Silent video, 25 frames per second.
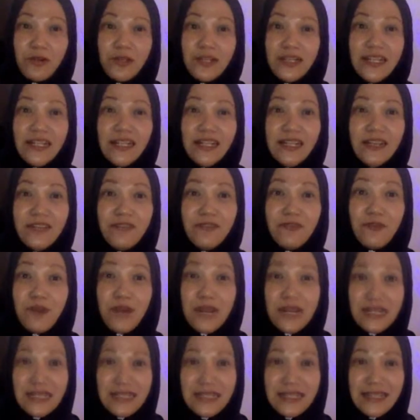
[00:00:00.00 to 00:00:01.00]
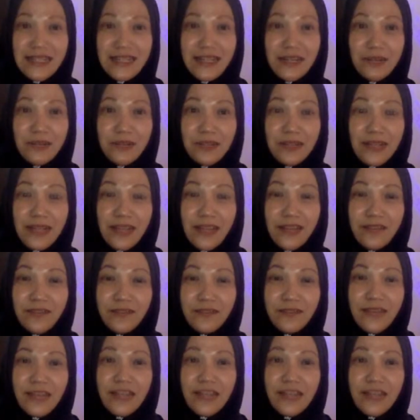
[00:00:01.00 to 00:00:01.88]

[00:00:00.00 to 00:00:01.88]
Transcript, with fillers: only live once in our life.